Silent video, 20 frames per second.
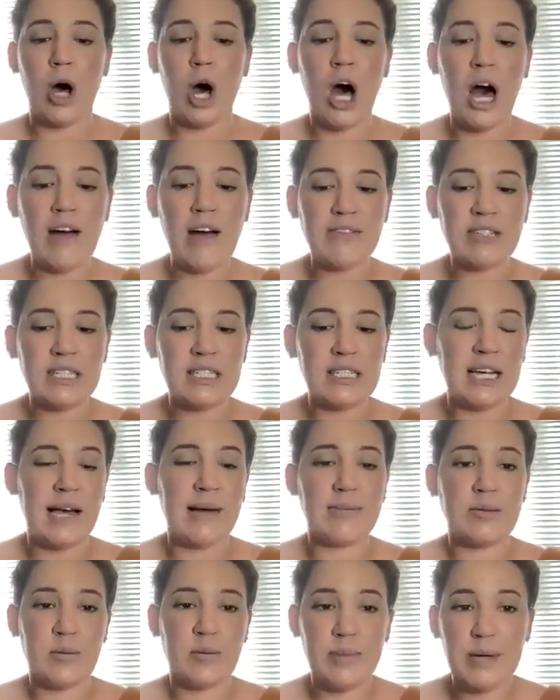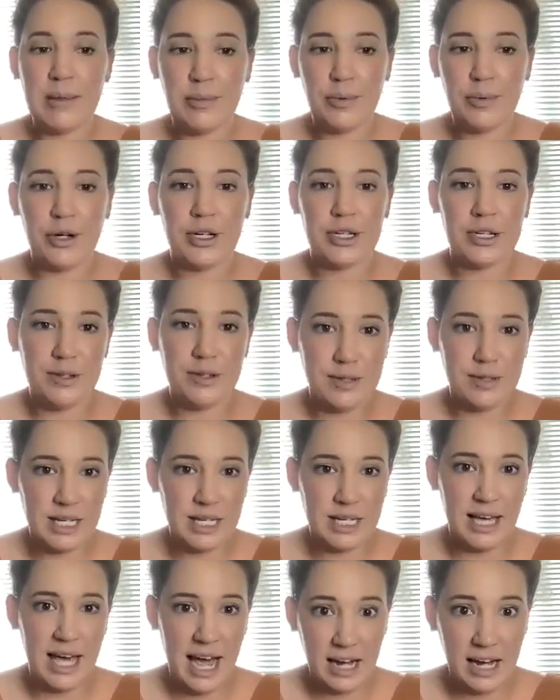Oftentimes when people are
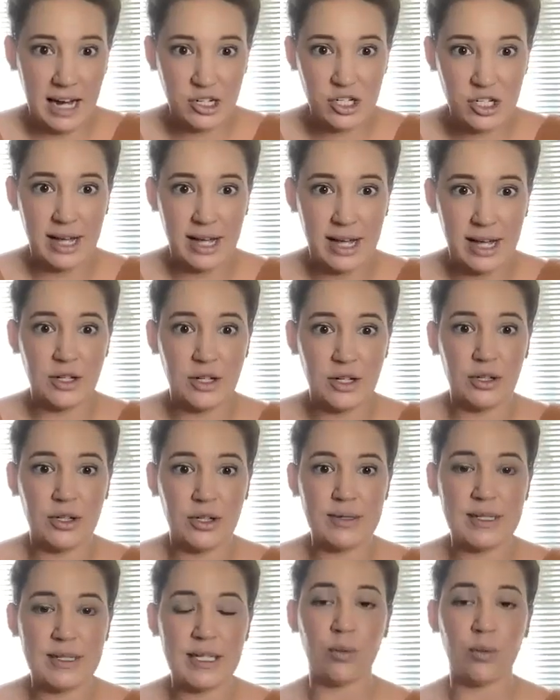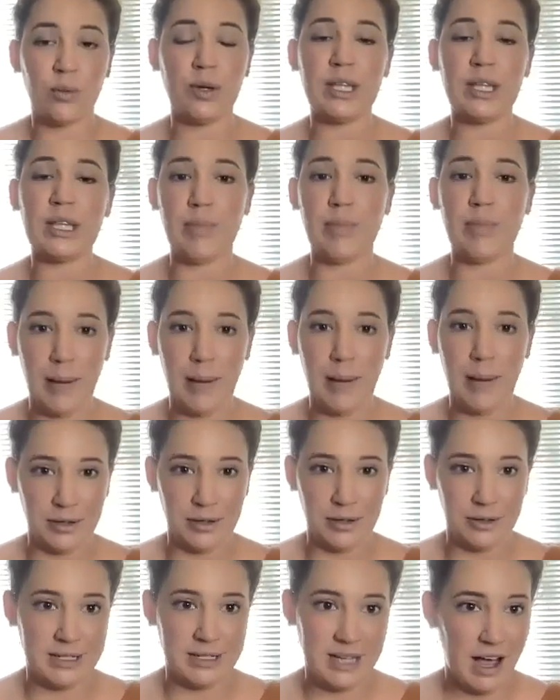using hashtags, they're using really
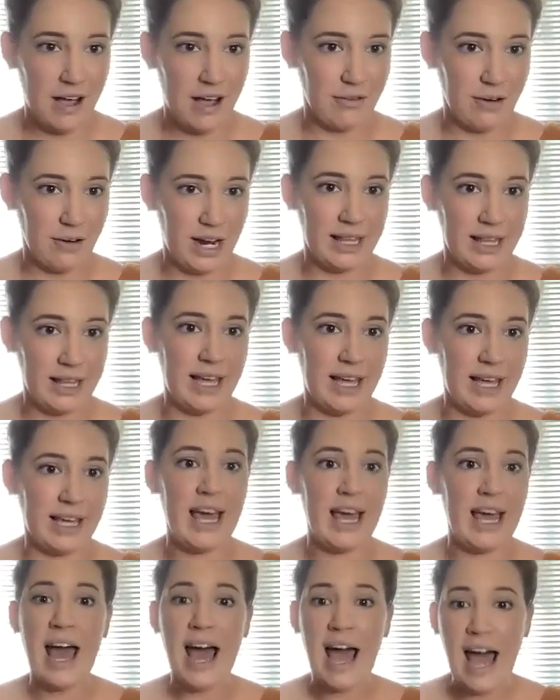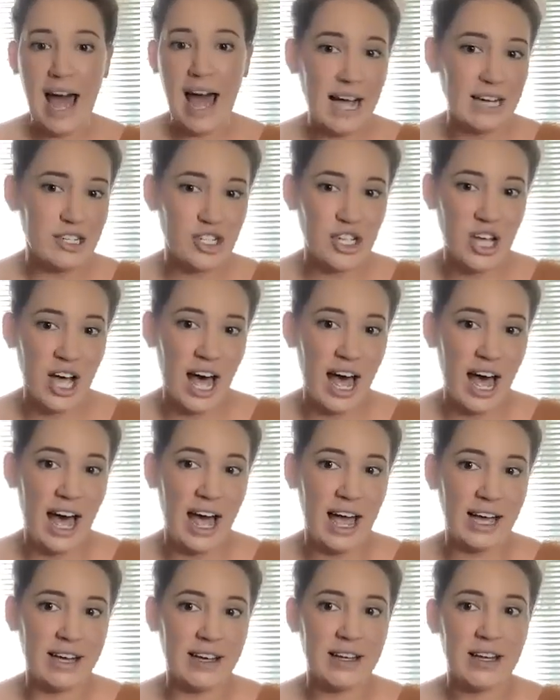popular stuff, right? Like
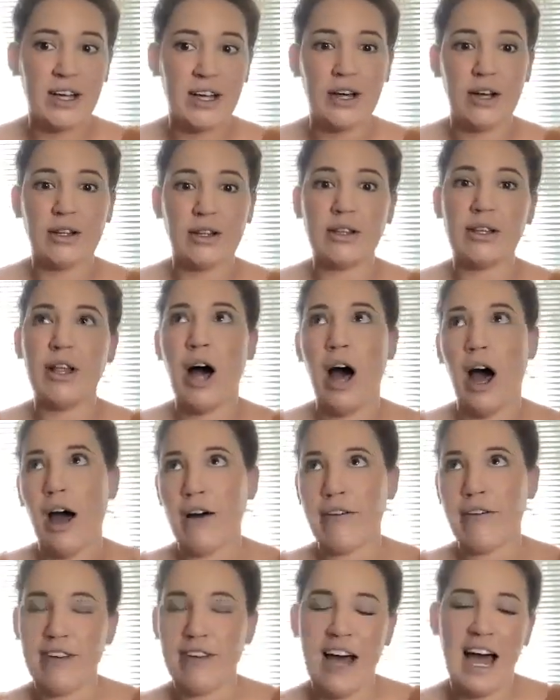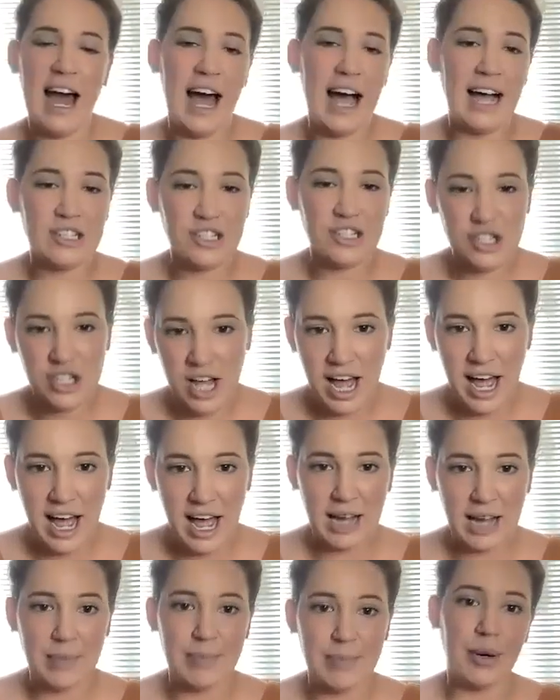hashtag love,
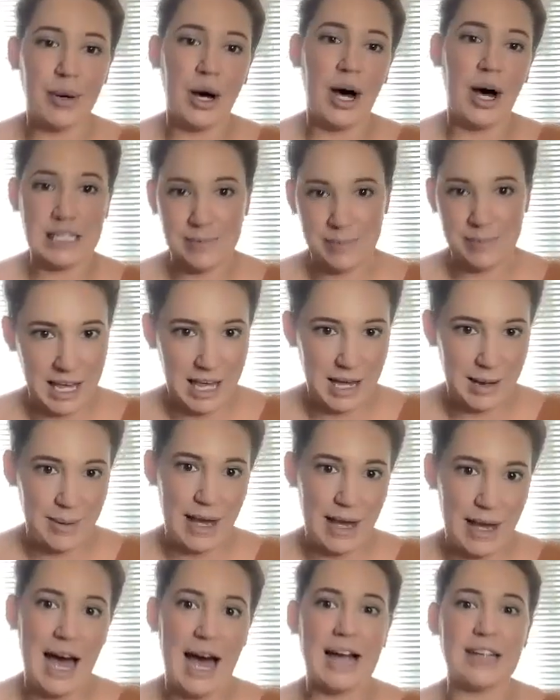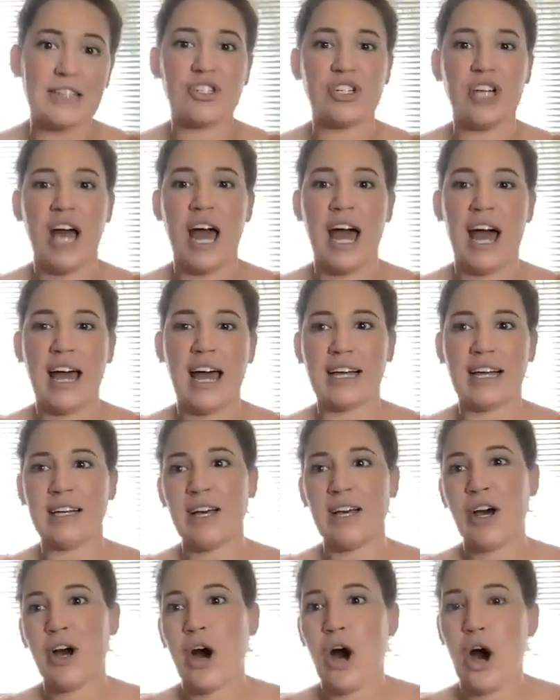hashtag boss babe, hashtag
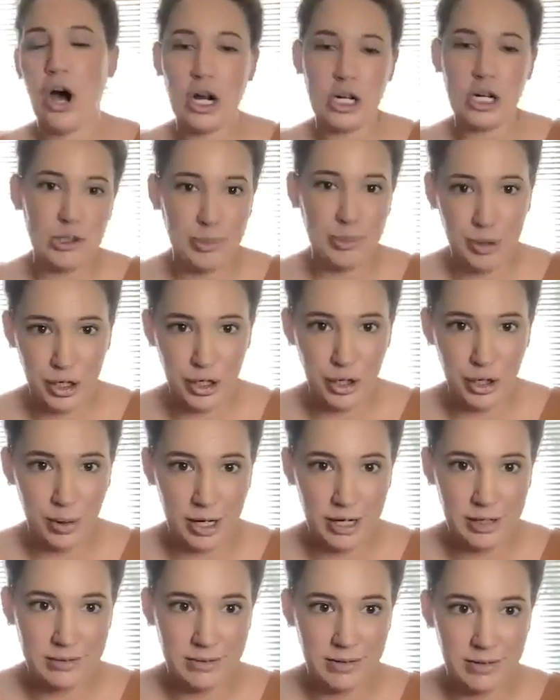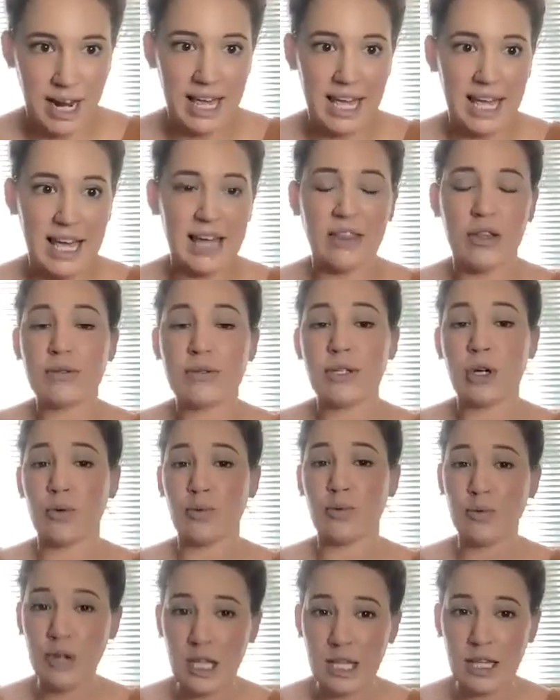entrepreneur, right? And those are
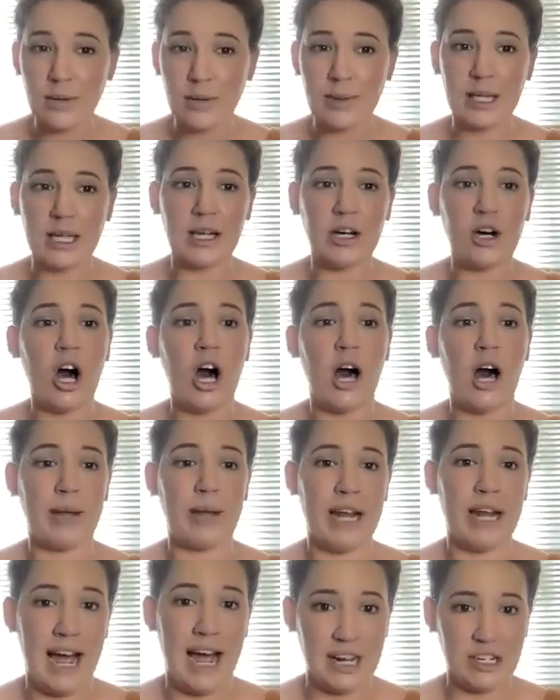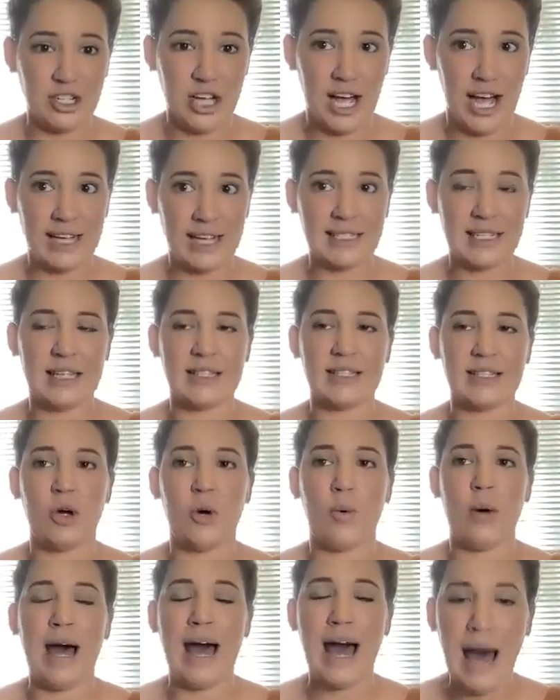really, really common hashtags. And
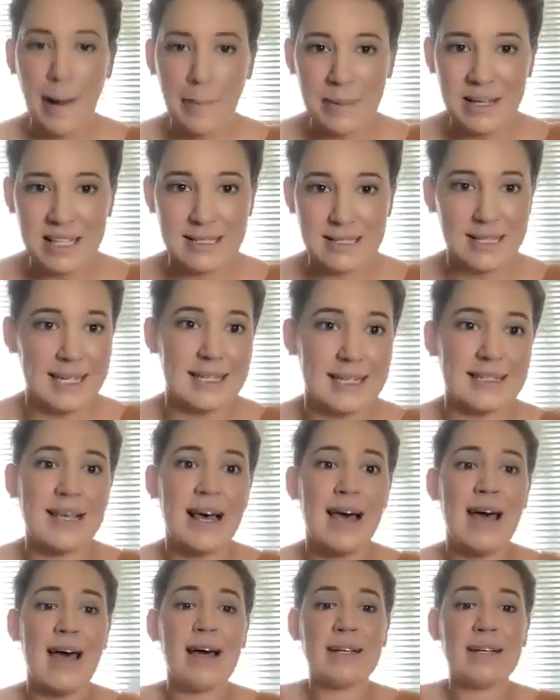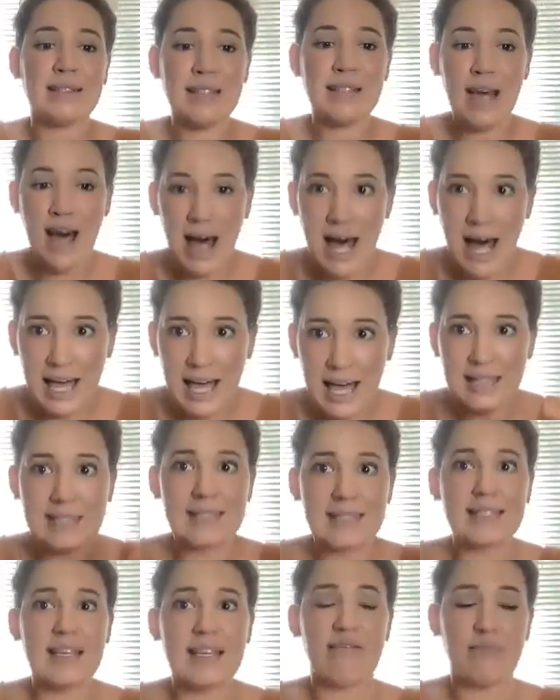so what happens is
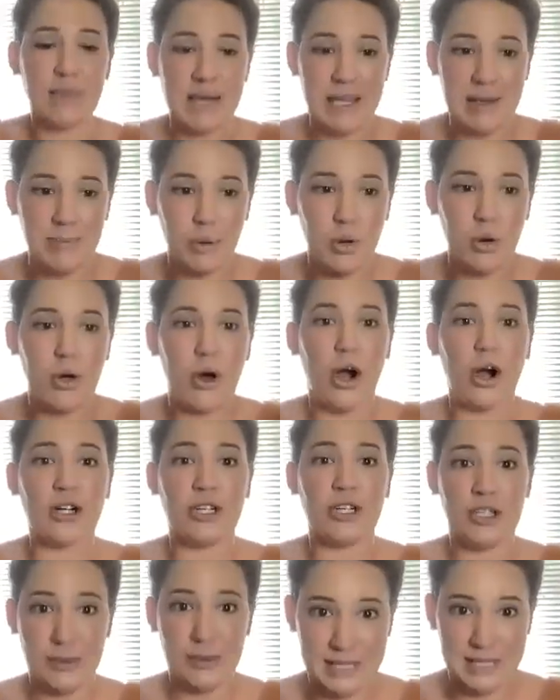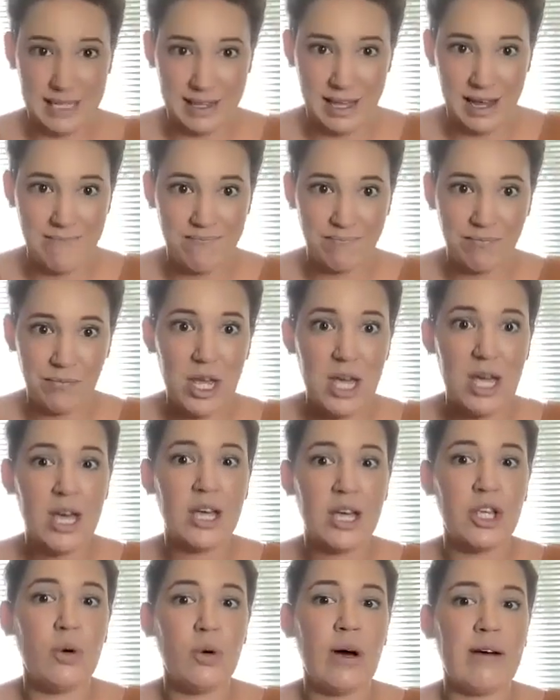tons of people are using them.
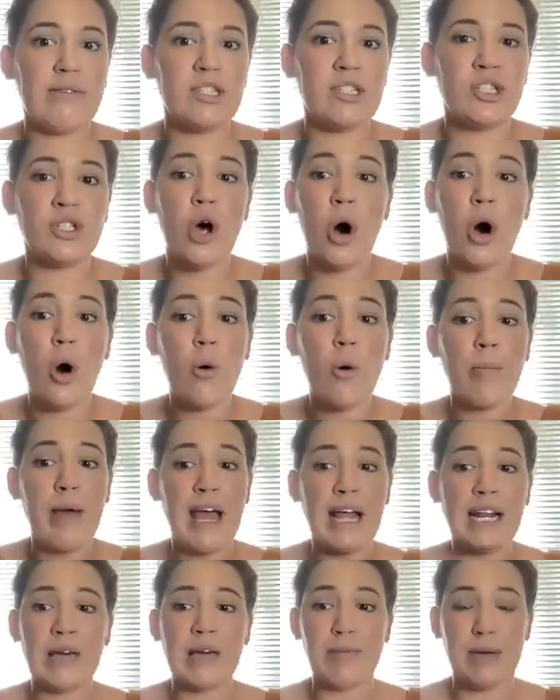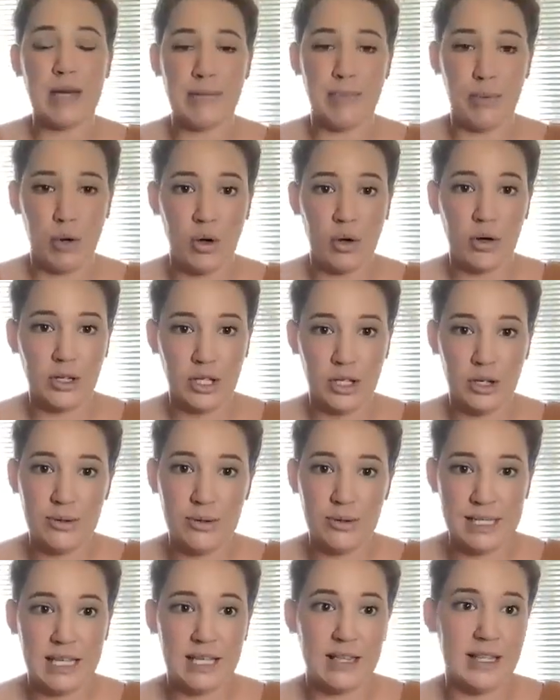You have so many people
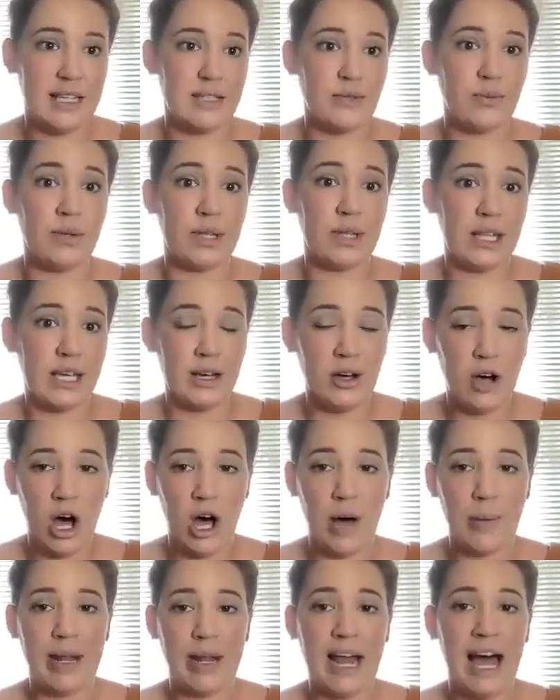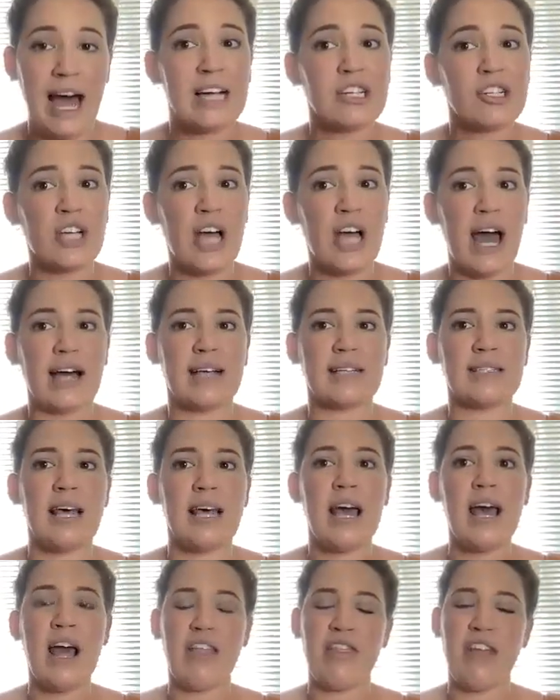using these really common hashtags
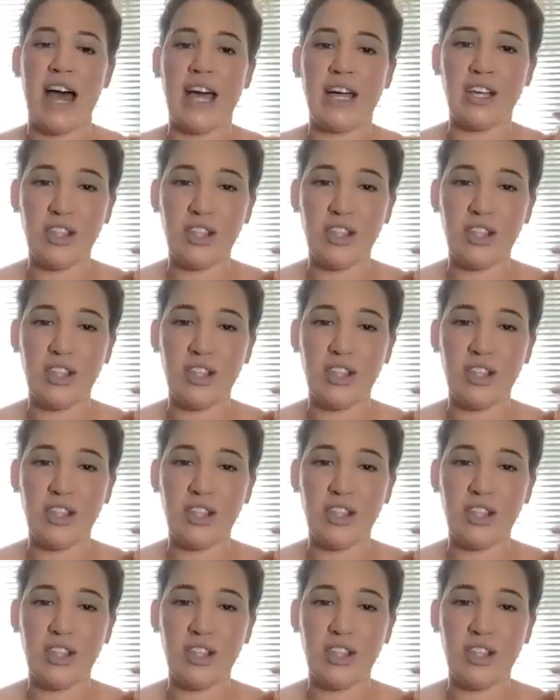that